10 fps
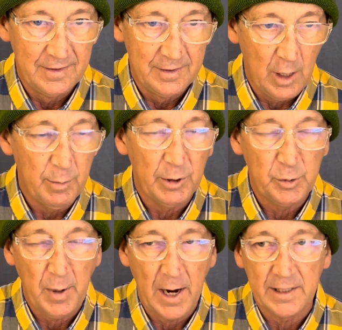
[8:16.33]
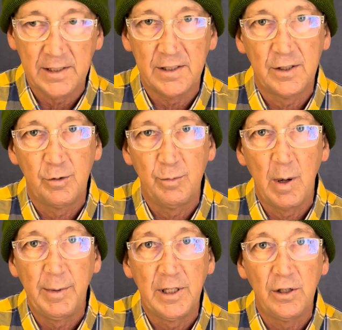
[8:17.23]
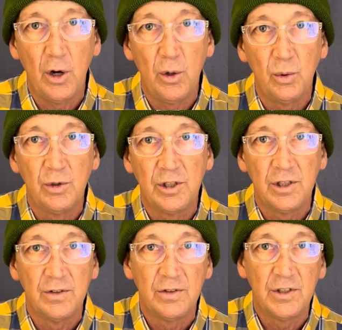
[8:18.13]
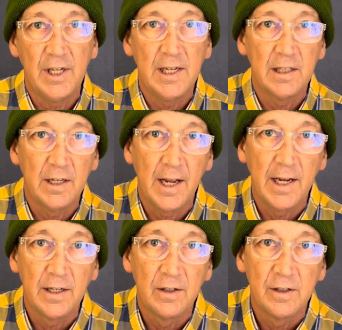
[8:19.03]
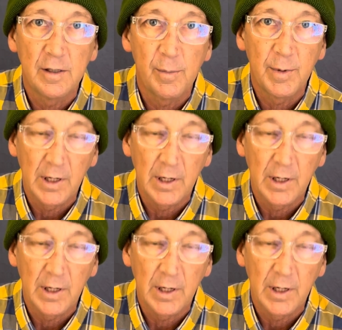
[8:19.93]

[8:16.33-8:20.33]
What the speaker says: numbers practice, maybe tones and saying the date or something